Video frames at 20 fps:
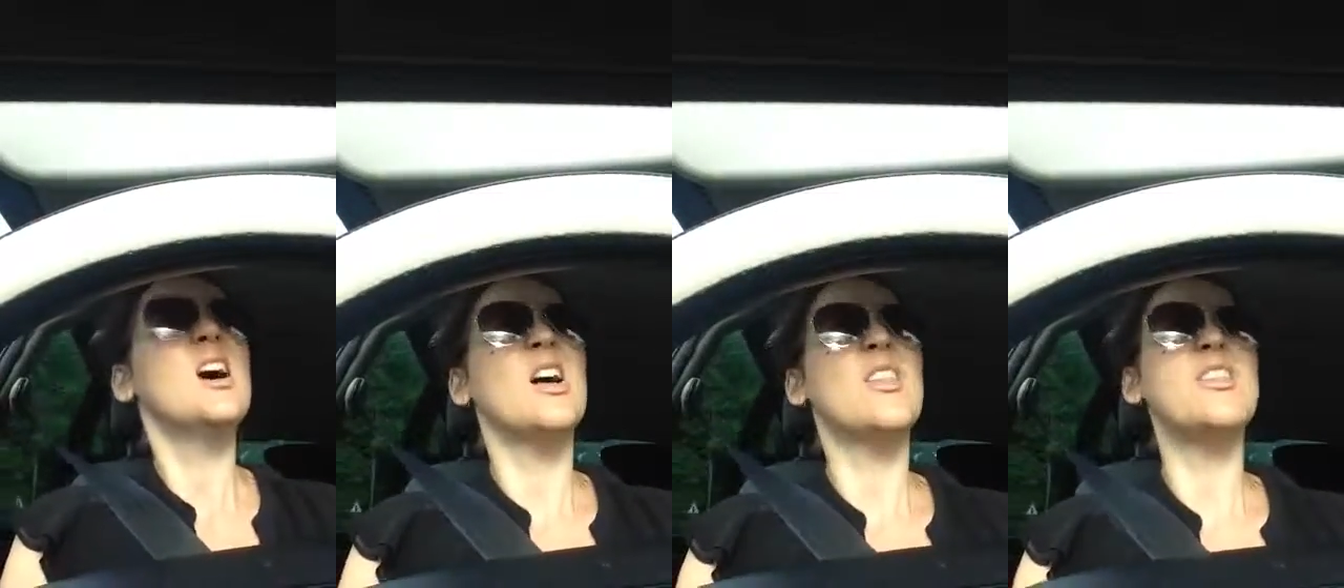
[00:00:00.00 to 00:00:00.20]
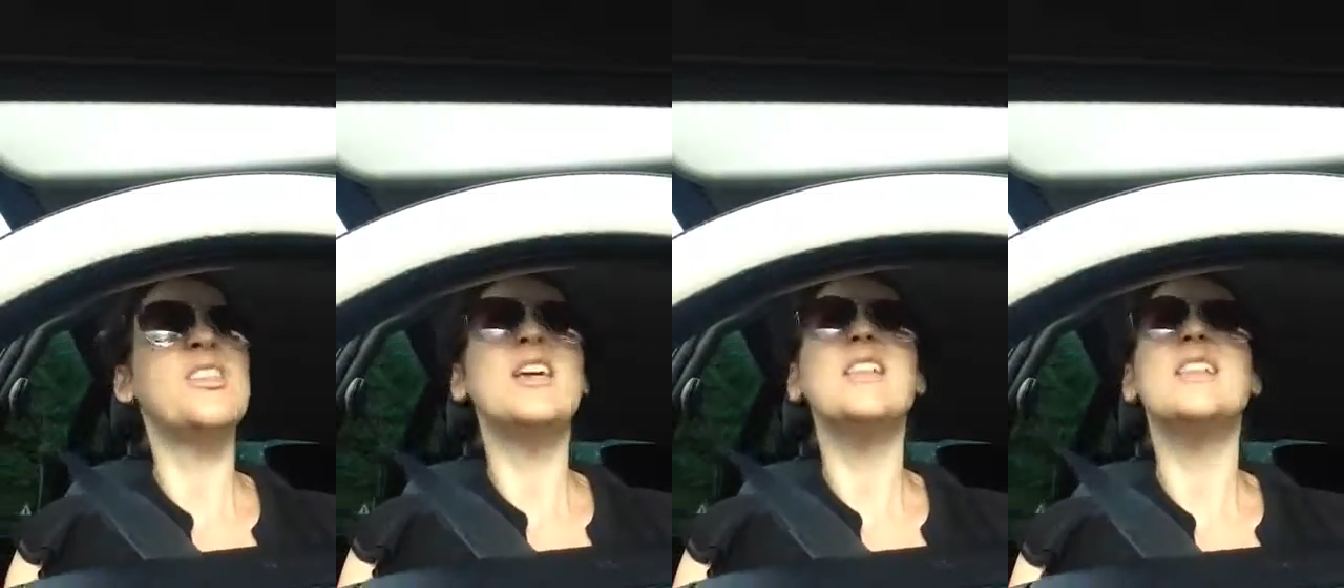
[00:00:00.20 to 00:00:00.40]

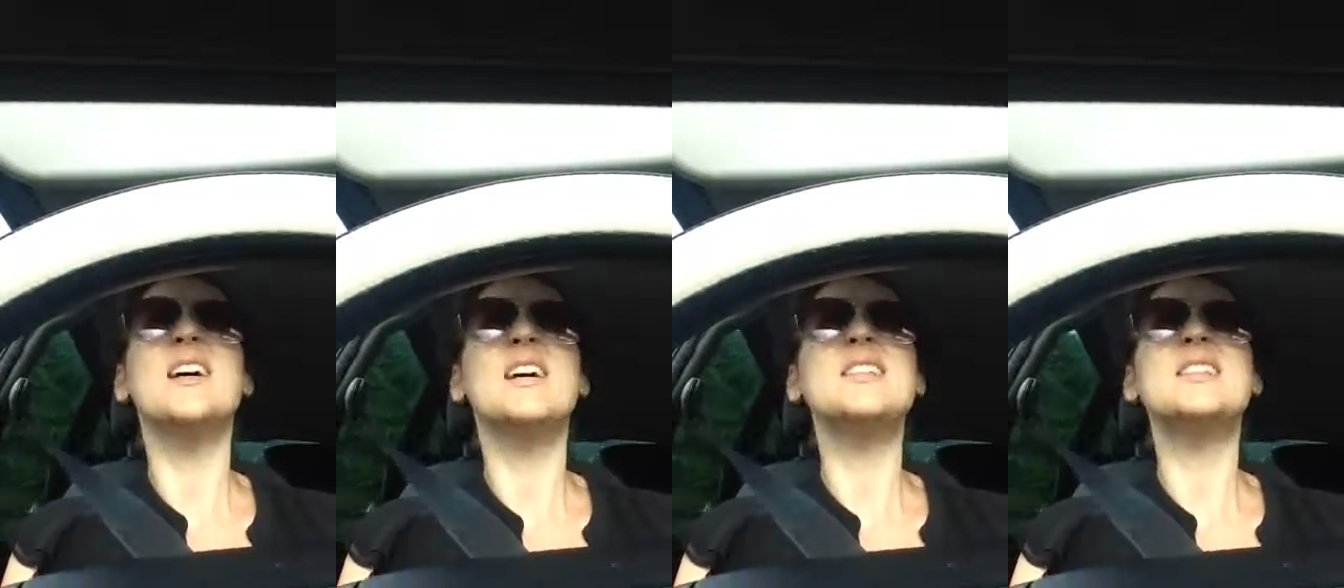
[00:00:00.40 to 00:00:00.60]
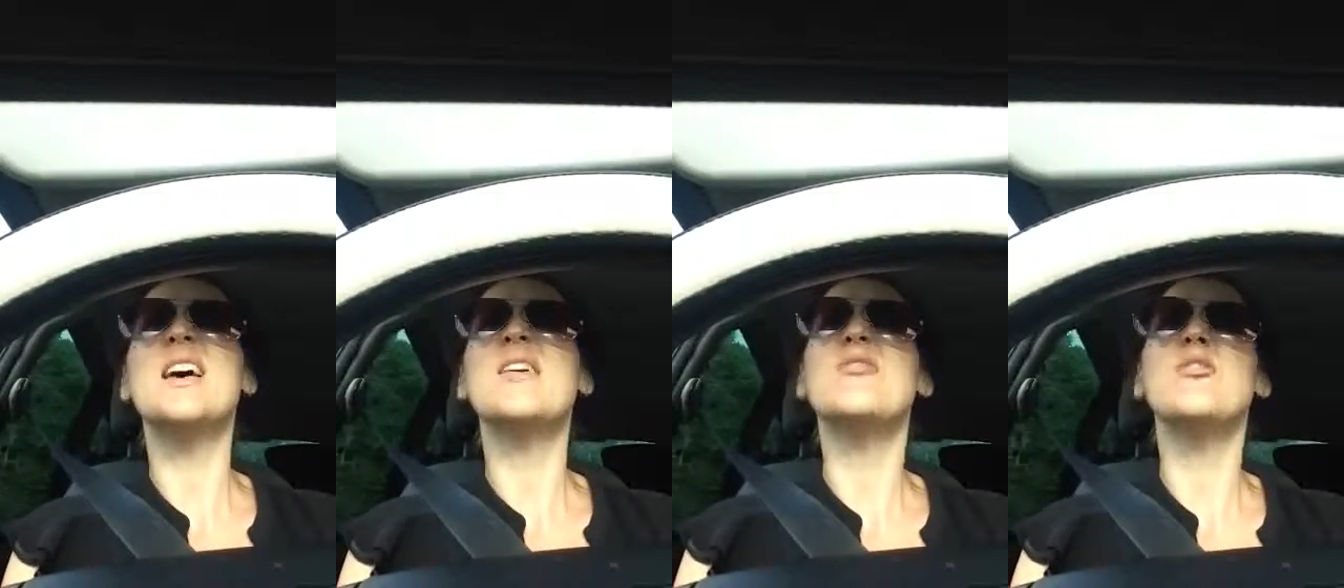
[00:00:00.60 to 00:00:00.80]
I think
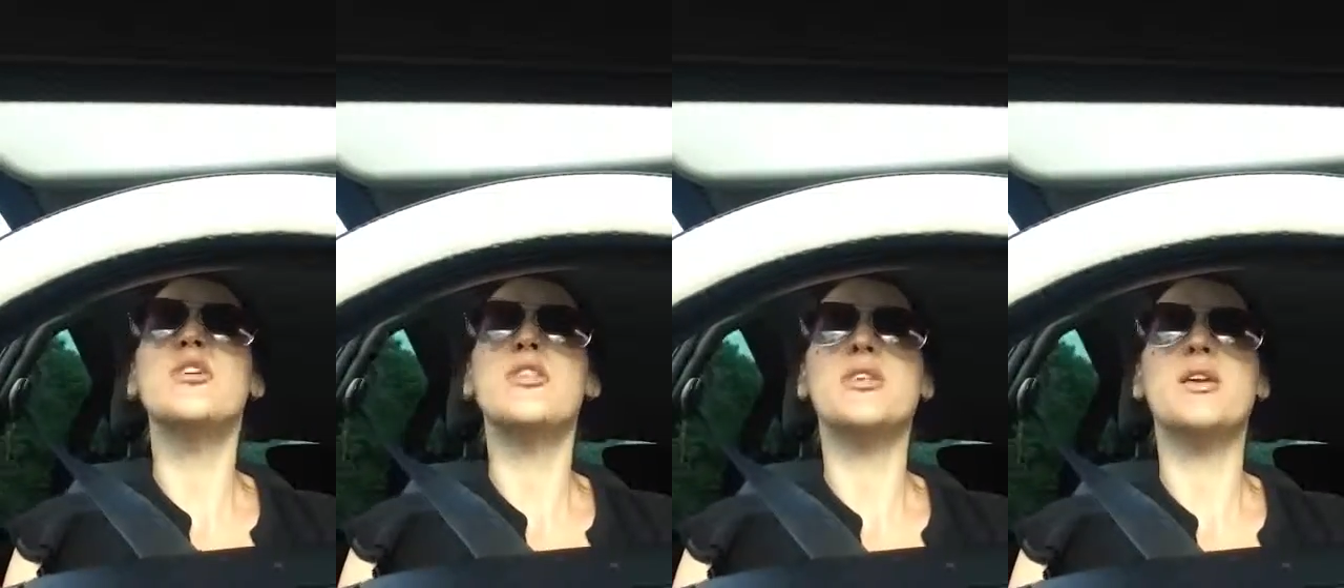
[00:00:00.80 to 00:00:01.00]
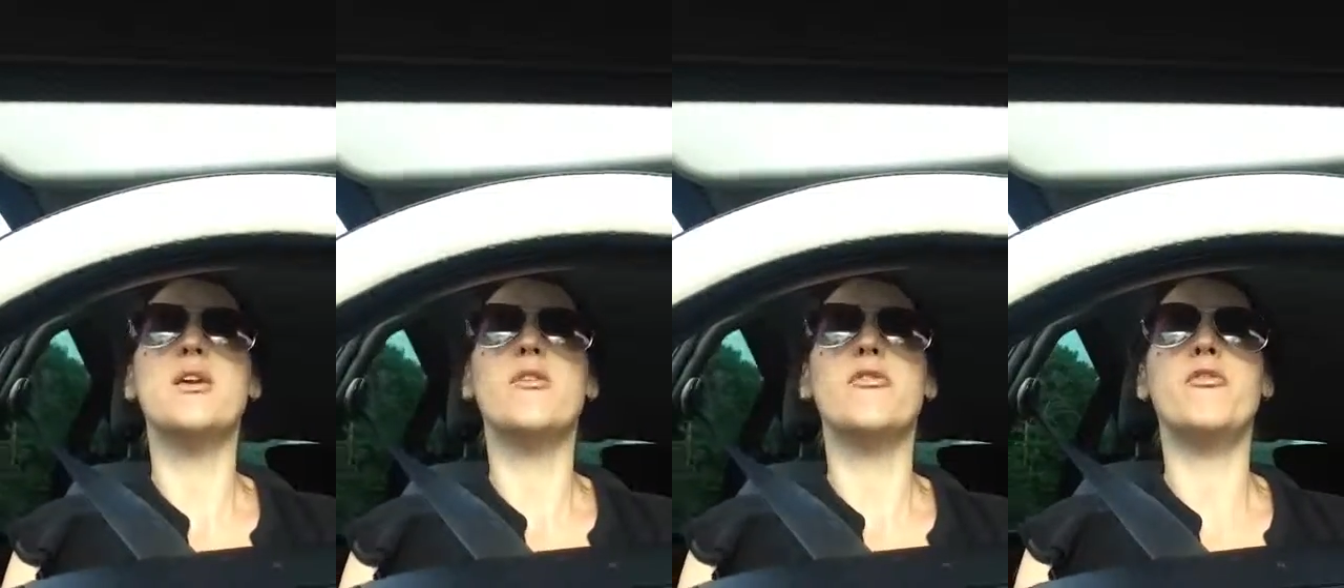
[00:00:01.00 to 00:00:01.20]
that's
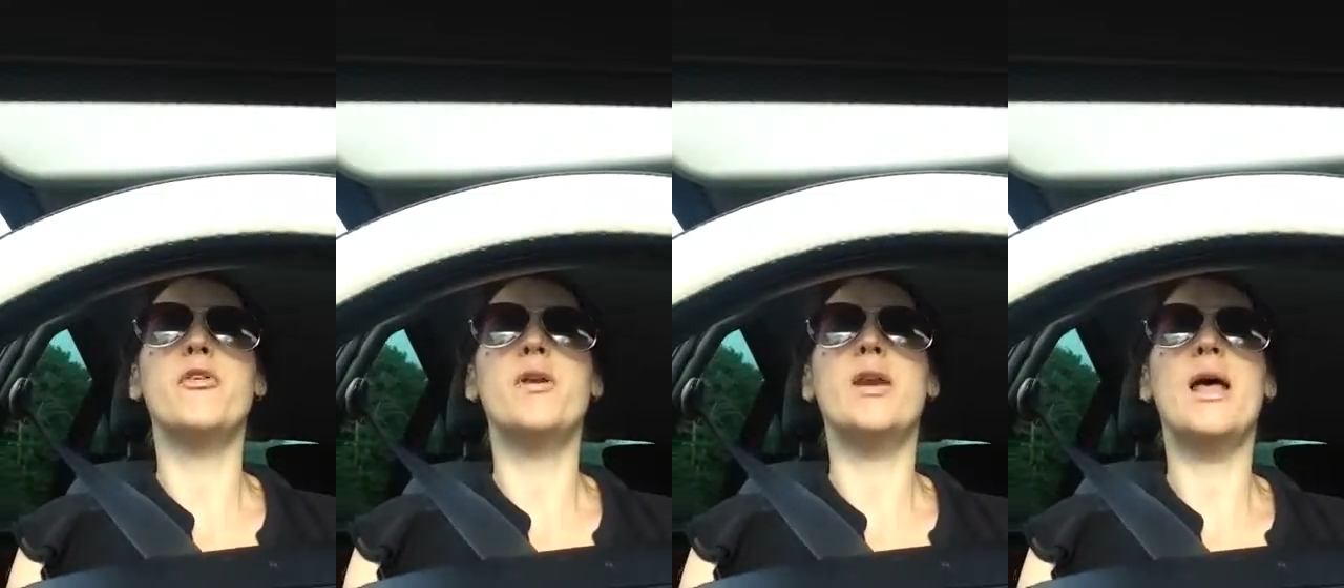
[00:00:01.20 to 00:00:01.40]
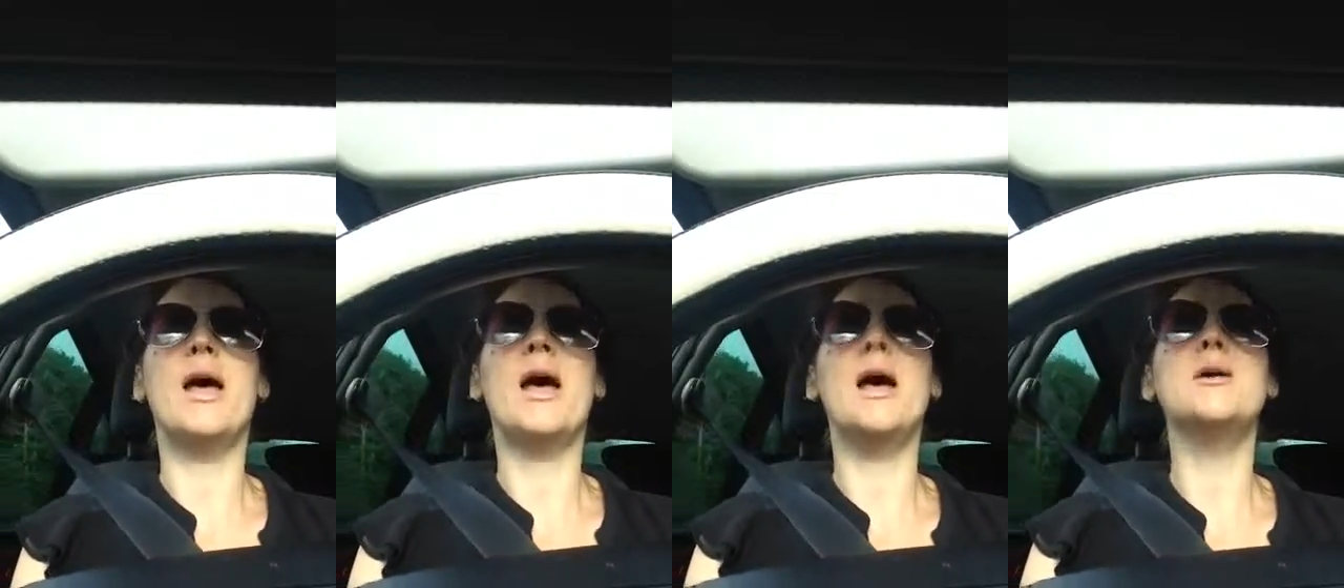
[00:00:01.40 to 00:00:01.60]
everything
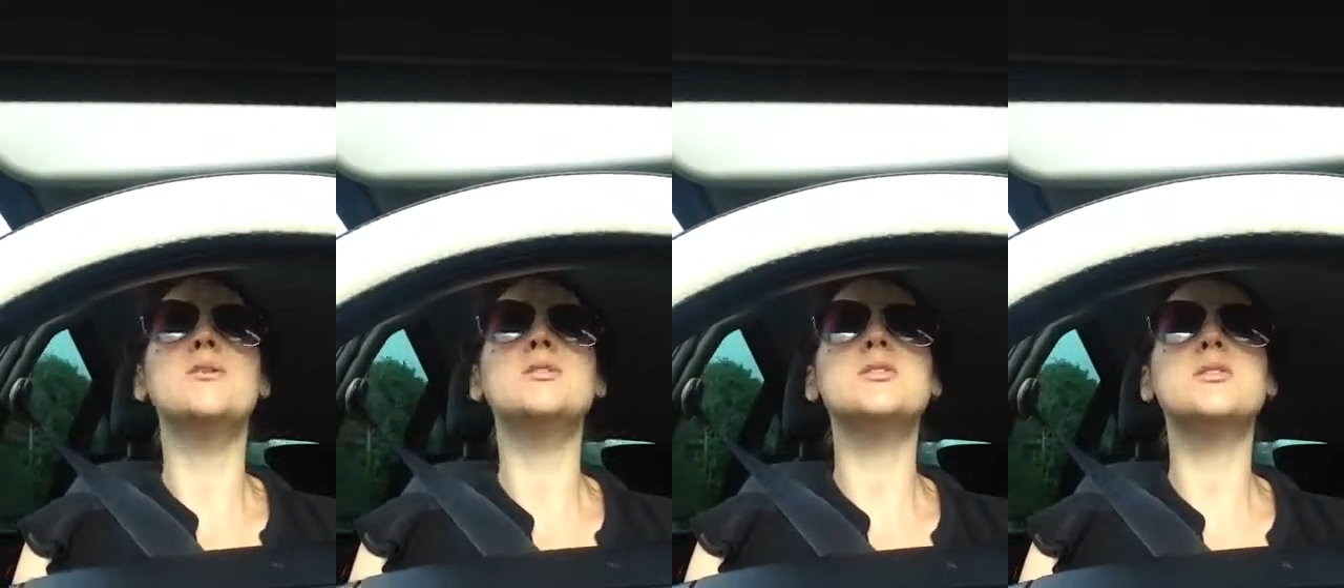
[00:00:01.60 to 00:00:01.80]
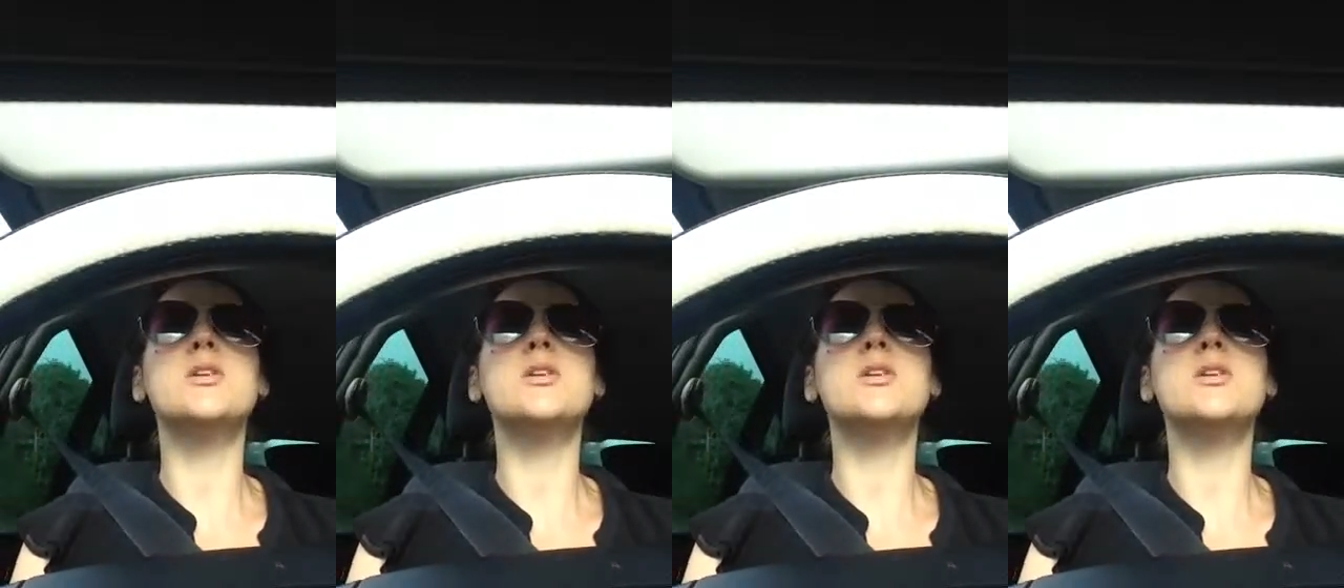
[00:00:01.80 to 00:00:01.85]
for now.